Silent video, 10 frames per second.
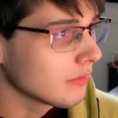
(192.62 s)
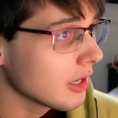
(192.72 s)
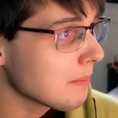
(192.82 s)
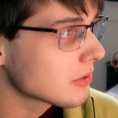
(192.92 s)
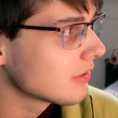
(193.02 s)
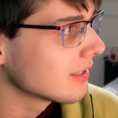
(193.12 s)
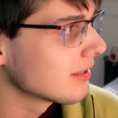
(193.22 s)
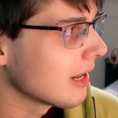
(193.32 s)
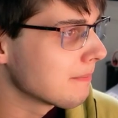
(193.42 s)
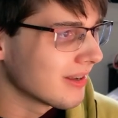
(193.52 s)
So I've done a bunch of things
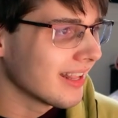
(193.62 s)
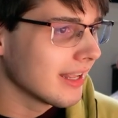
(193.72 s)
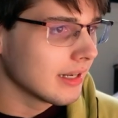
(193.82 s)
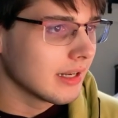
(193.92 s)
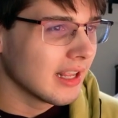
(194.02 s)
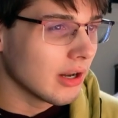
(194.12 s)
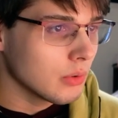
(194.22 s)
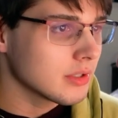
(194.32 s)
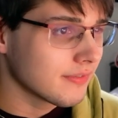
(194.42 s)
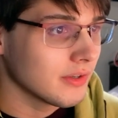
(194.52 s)
today, but it
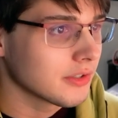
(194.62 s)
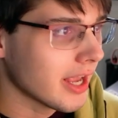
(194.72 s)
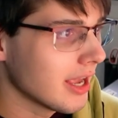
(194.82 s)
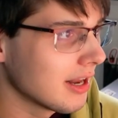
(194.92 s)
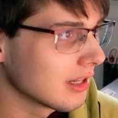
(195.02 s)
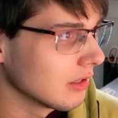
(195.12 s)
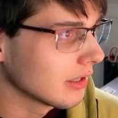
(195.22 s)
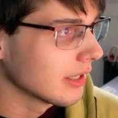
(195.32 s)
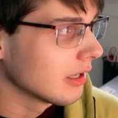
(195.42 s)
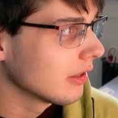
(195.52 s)
always feels chaotic
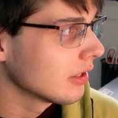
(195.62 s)
looking at all